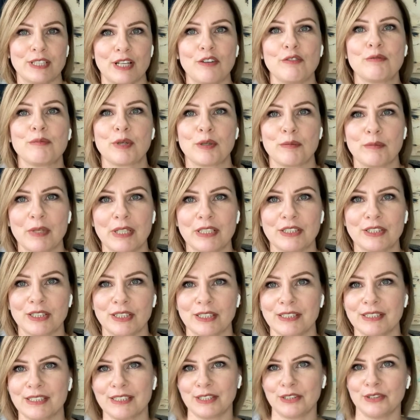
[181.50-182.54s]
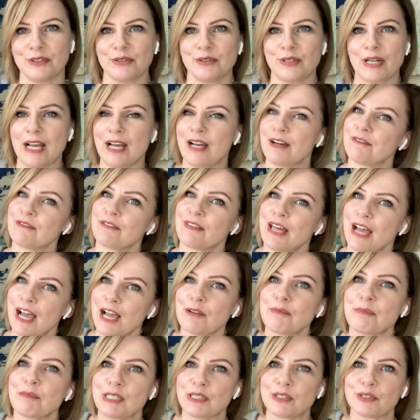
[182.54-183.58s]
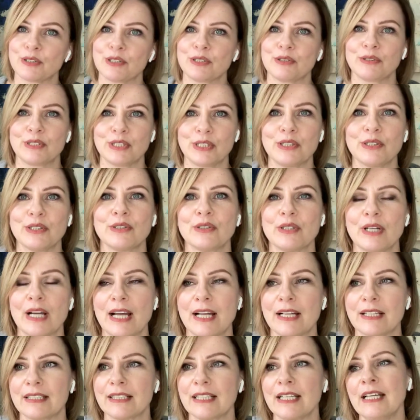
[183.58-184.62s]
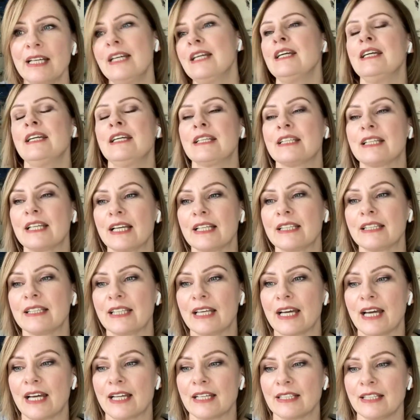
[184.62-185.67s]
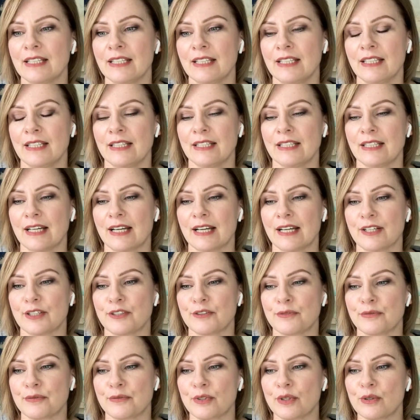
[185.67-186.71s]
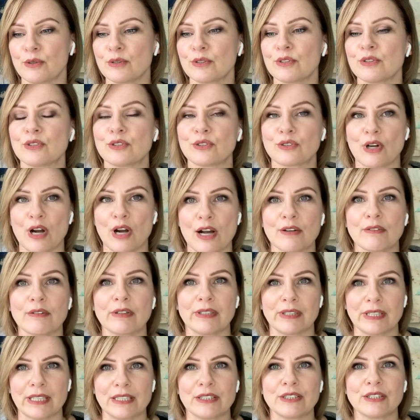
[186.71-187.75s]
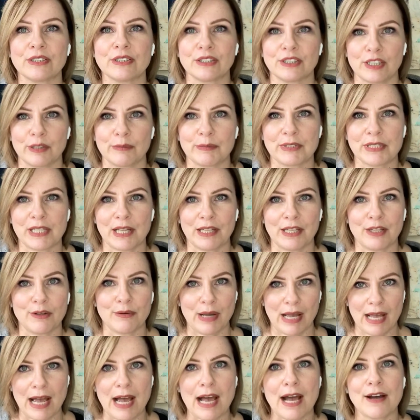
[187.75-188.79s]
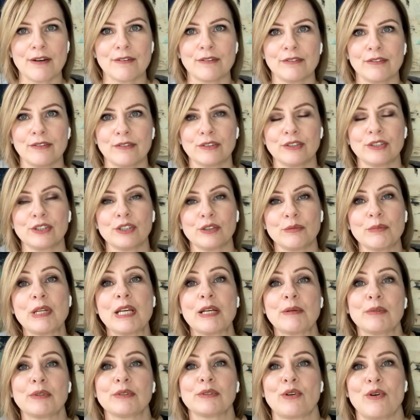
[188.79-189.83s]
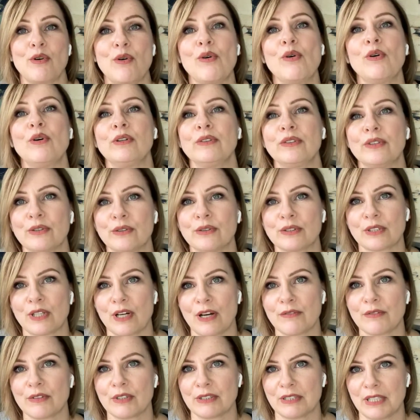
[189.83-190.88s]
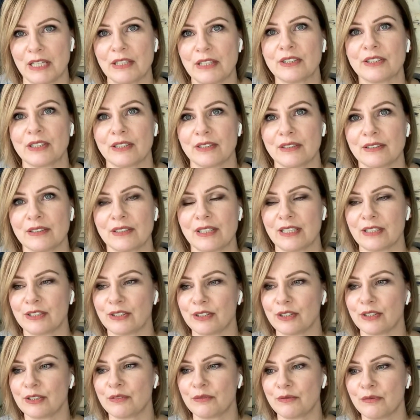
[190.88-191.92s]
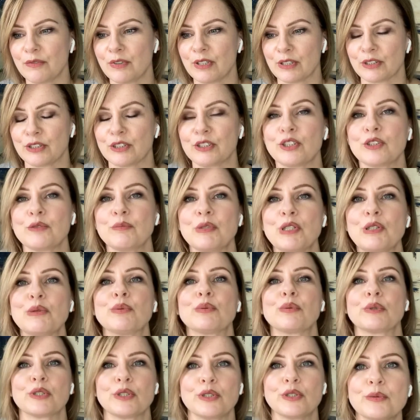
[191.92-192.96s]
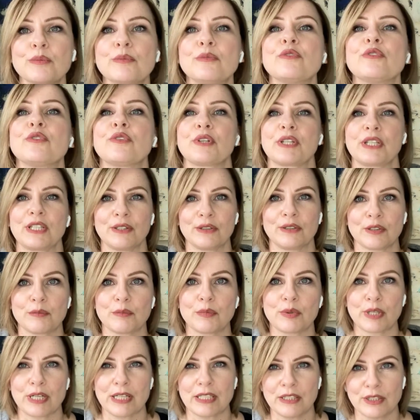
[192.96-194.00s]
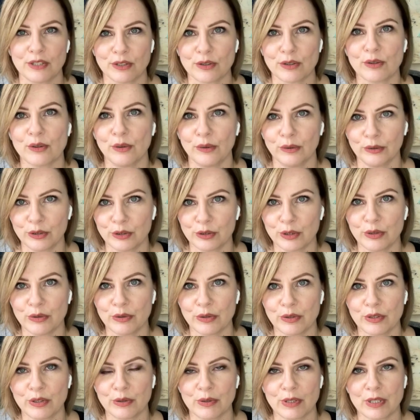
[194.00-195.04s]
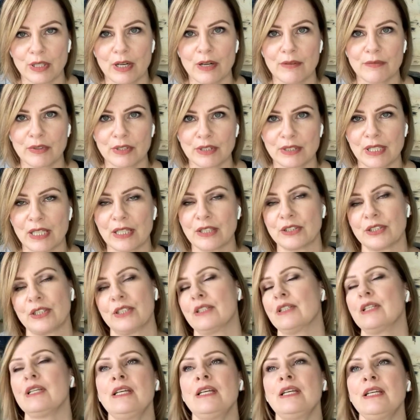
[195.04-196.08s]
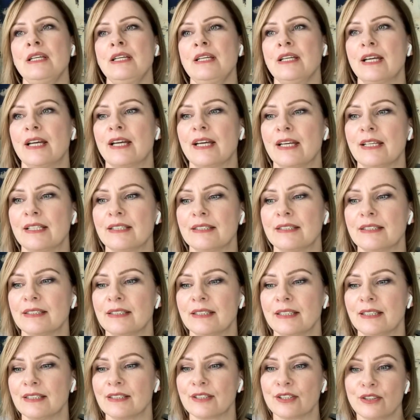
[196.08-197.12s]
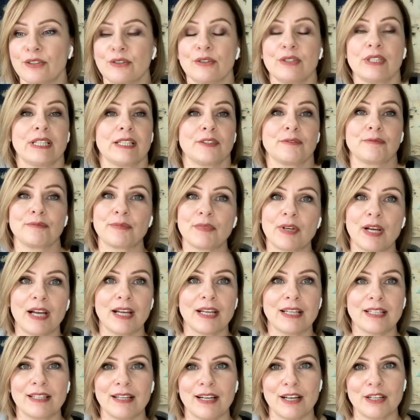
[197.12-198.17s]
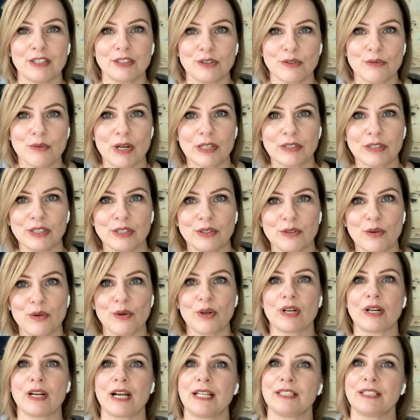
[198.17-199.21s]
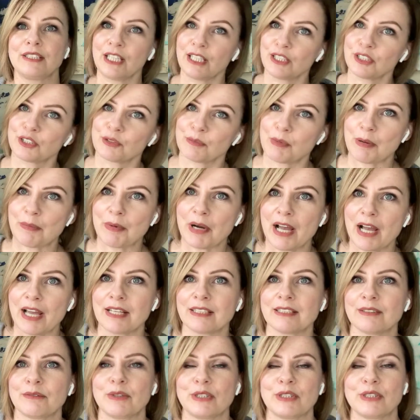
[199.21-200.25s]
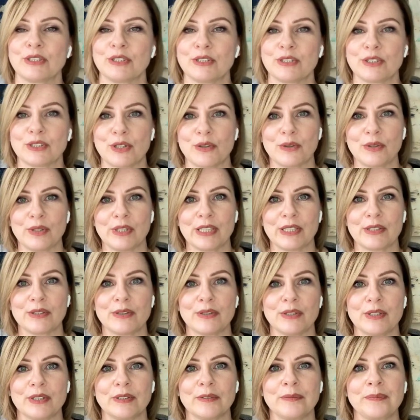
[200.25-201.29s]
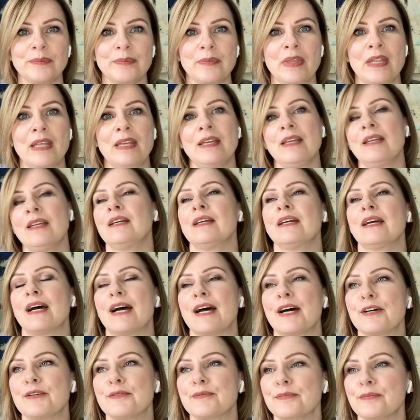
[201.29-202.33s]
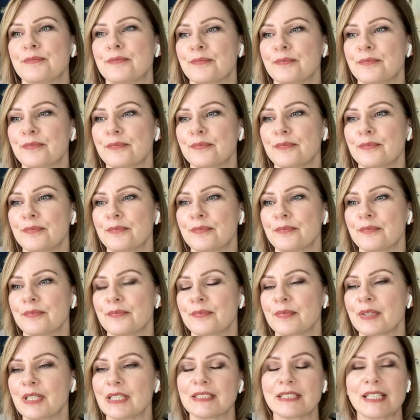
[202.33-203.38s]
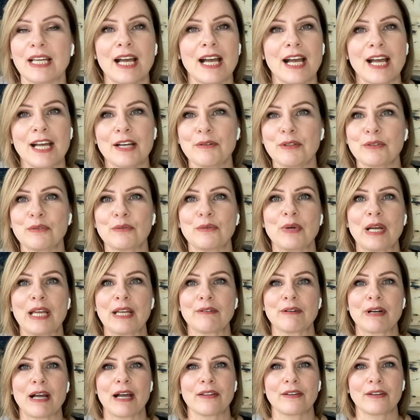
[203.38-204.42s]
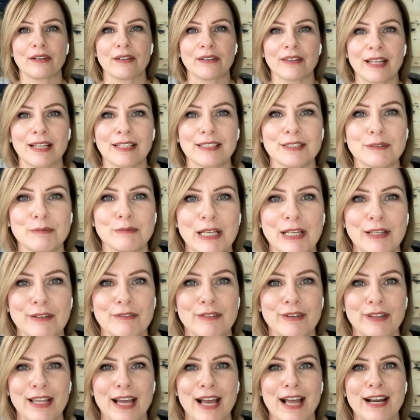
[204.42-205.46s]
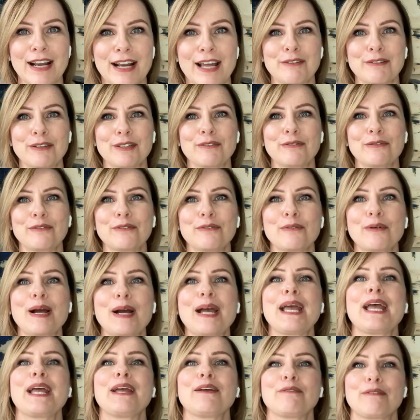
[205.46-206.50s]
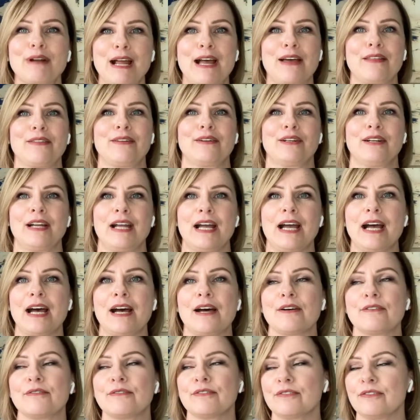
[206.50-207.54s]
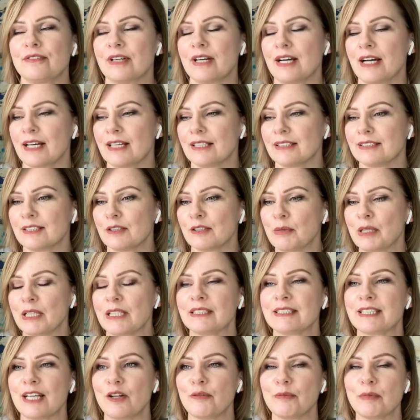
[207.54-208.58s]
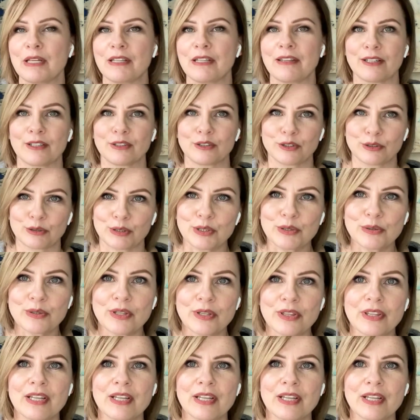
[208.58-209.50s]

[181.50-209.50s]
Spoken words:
permission to have that be true too, and get that those strong relationships that you have should be able to hold those conversations. There should be room for you to bring your whole truth to a conversation, and including I don't want to, or I changed my mind, which is totally cool. Because I would way rather, thanks Megan for that, I would way rather have somebody tell me their truth